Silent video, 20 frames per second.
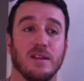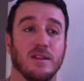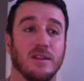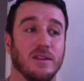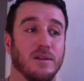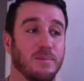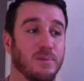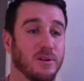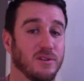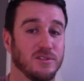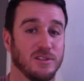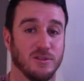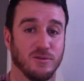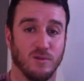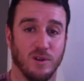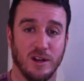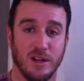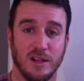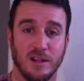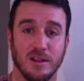the person
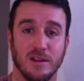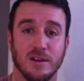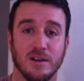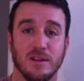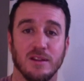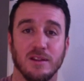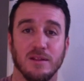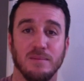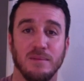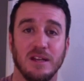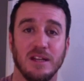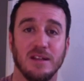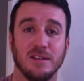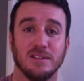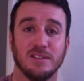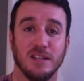running the, the meeting